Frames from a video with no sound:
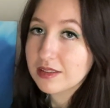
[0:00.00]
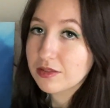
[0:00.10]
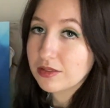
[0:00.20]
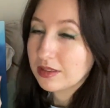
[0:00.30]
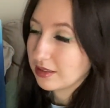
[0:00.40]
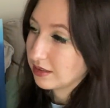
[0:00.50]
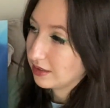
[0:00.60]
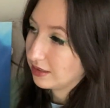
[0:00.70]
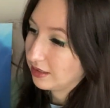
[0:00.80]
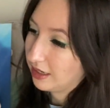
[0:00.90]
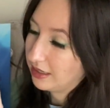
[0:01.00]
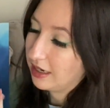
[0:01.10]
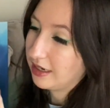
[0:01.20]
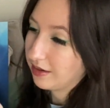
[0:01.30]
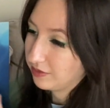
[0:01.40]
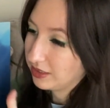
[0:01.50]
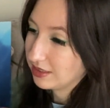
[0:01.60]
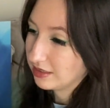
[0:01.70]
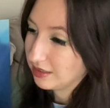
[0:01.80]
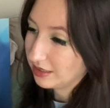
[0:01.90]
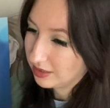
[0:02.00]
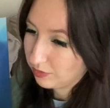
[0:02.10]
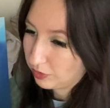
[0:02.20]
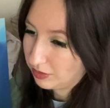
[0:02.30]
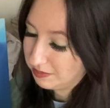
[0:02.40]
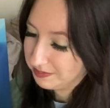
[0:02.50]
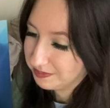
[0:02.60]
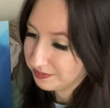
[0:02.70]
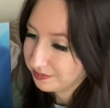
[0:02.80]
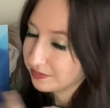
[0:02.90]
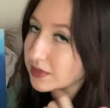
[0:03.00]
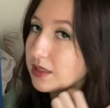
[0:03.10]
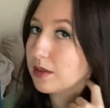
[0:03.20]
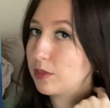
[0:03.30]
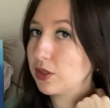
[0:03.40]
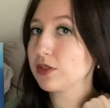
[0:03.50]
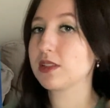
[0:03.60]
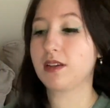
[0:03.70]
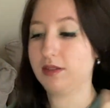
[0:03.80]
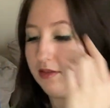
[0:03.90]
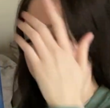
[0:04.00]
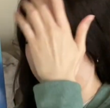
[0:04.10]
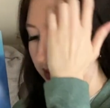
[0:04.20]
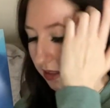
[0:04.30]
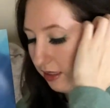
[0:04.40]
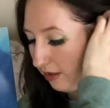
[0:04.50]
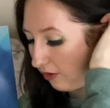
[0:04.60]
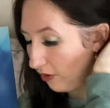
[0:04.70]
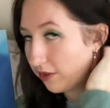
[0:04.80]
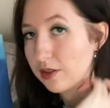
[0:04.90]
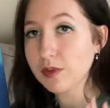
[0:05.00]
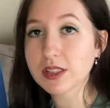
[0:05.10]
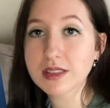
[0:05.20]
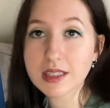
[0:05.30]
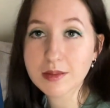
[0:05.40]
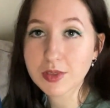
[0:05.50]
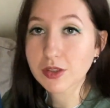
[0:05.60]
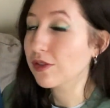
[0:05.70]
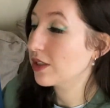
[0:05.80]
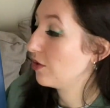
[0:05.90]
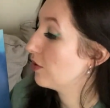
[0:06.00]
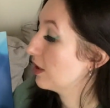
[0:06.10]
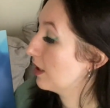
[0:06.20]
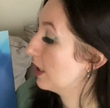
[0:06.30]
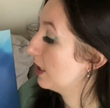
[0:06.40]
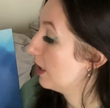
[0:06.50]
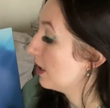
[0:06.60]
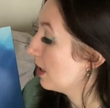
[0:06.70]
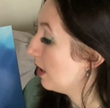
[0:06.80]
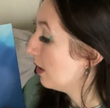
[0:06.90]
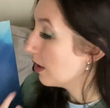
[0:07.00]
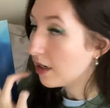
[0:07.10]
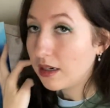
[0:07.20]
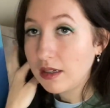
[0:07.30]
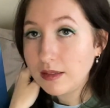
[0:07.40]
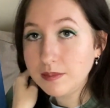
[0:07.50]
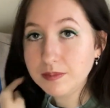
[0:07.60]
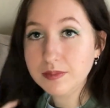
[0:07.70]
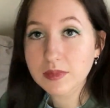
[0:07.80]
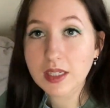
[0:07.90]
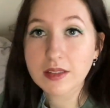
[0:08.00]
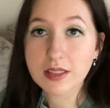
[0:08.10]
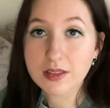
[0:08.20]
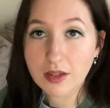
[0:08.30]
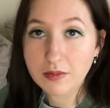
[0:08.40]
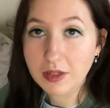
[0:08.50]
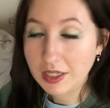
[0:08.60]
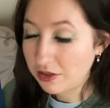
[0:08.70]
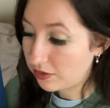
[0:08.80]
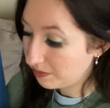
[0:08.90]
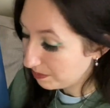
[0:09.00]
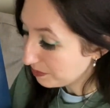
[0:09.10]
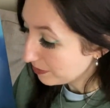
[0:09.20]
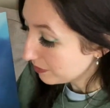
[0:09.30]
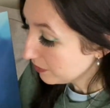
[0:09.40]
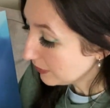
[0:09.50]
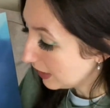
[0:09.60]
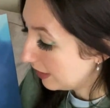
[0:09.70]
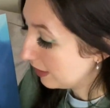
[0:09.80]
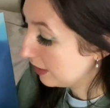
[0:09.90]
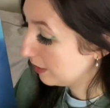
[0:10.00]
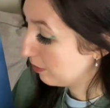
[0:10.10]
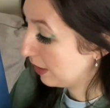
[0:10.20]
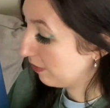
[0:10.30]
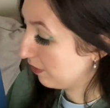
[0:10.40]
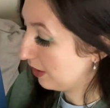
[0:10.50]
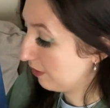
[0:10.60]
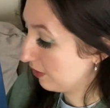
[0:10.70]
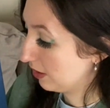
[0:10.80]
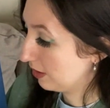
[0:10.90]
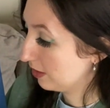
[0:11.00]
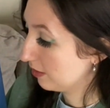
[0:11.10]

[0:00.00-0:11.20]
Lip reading: to this one the most out of, I think, all of the ones that I'm showing you today, at least on vinyl. And my favorites